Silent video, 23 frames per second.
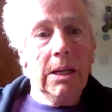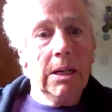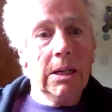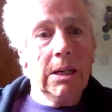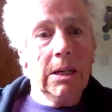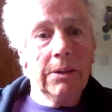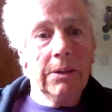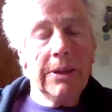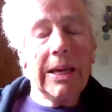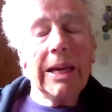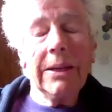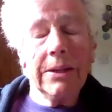
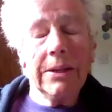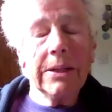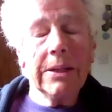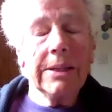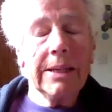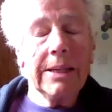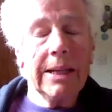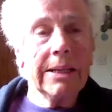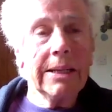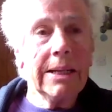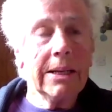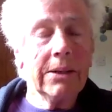They
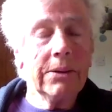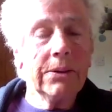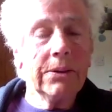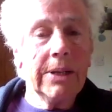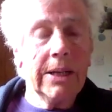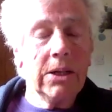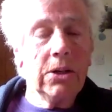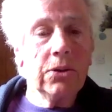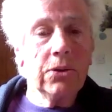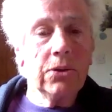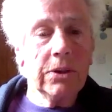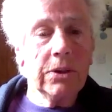understand how
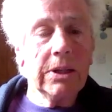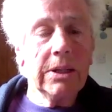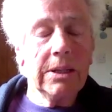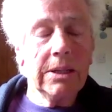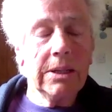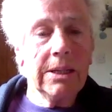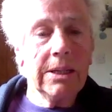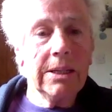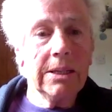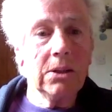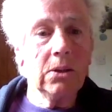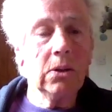dangerous
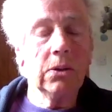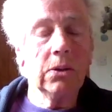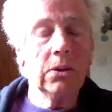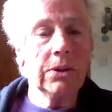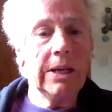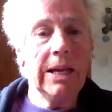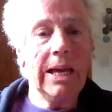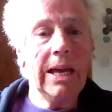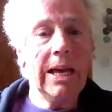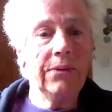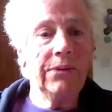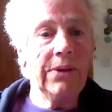it is not
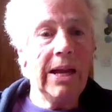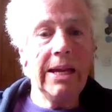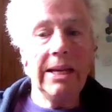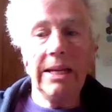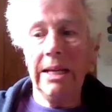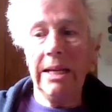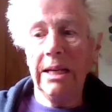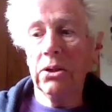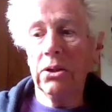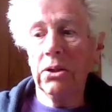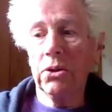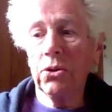to have
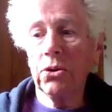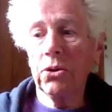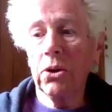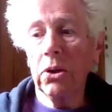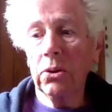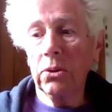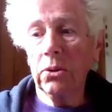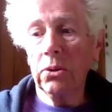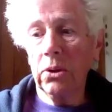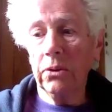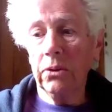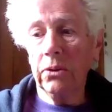any
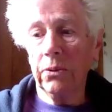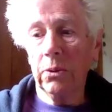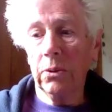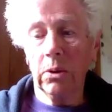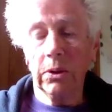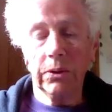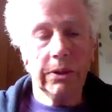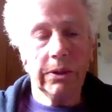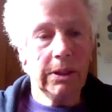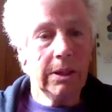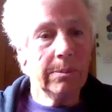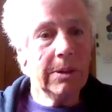control over
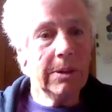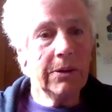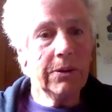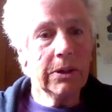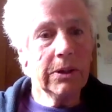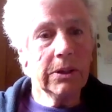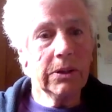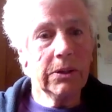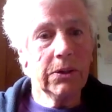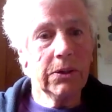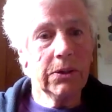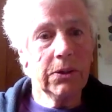what the
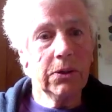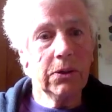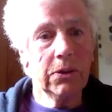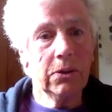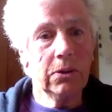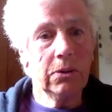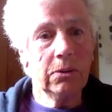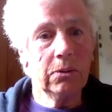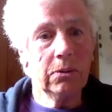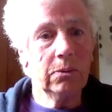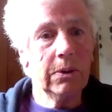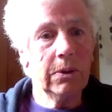Americans
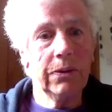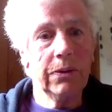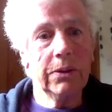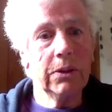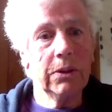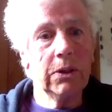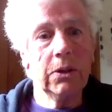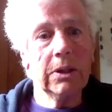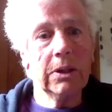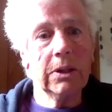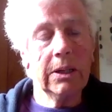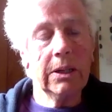do with the
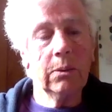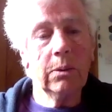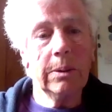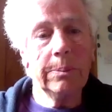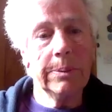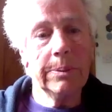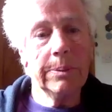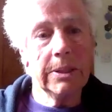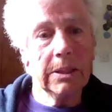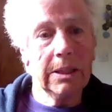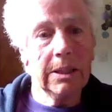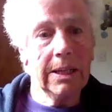nuclear
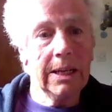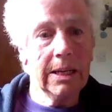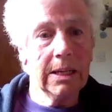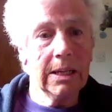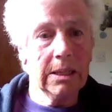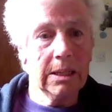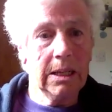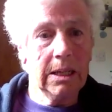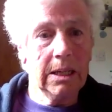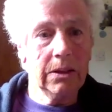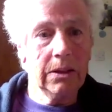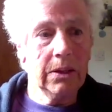weapons at
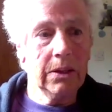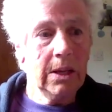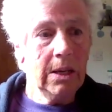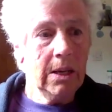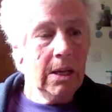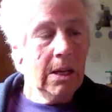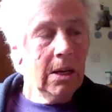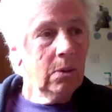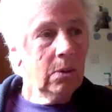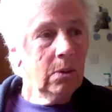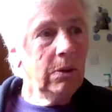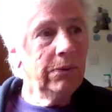Lakenheath.
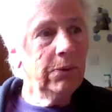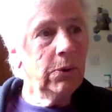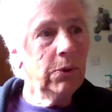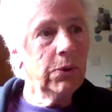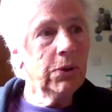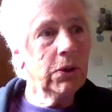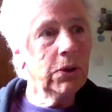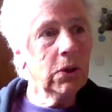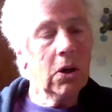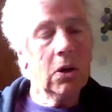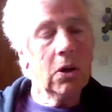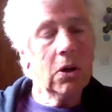We've
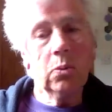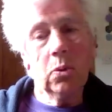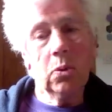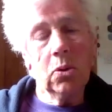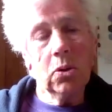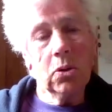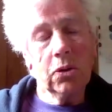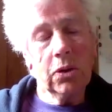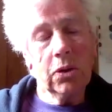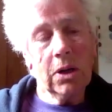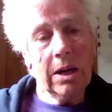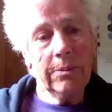also got a
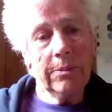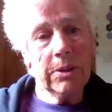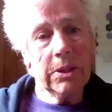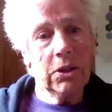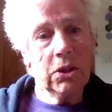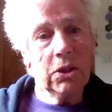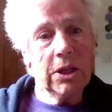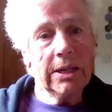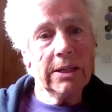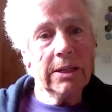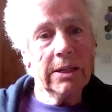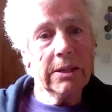War Crimes
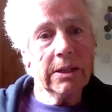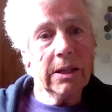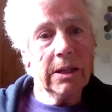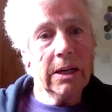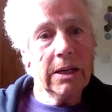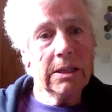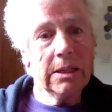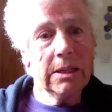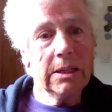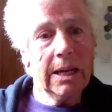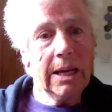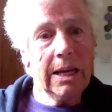and
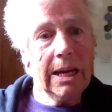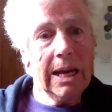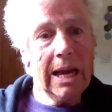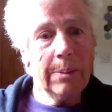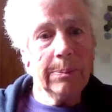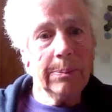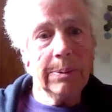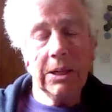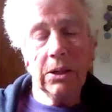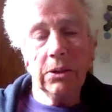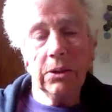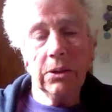Genocide Day
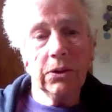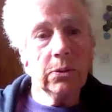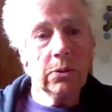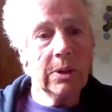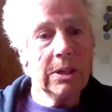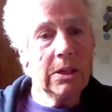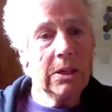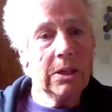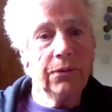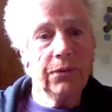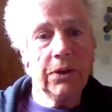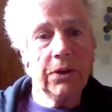happening on the
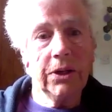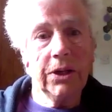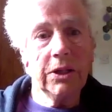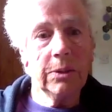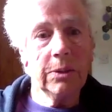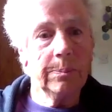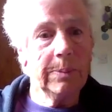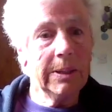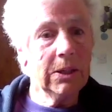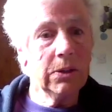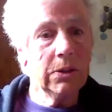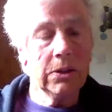
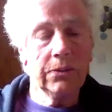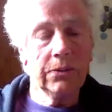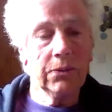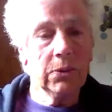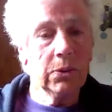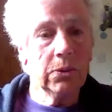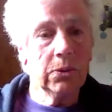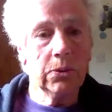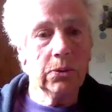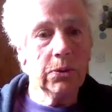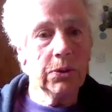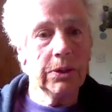21st, because, of
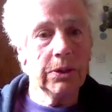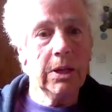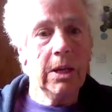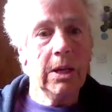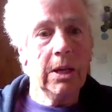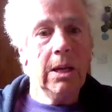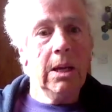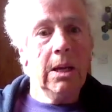course,